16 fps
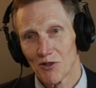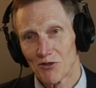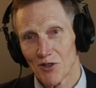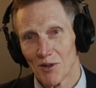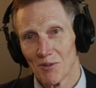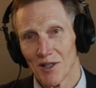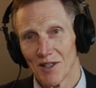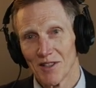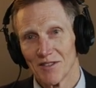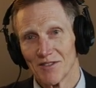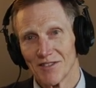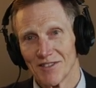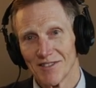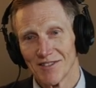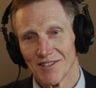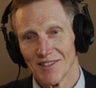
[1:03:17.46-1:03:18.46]
from a,
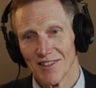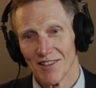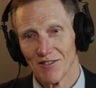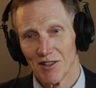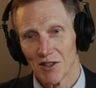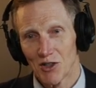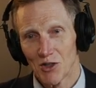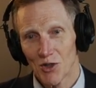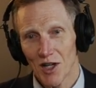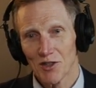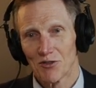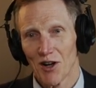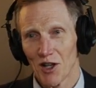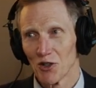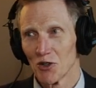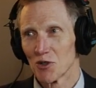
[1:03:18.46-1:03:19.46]
you know, a Christ
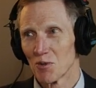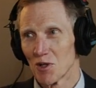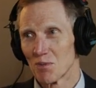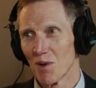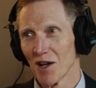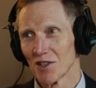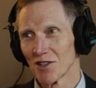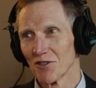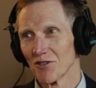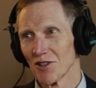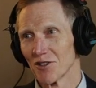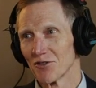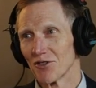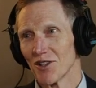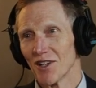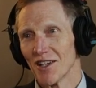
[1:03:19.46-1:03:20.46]
follower's perspective
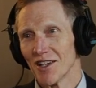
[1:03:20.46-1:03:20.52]
of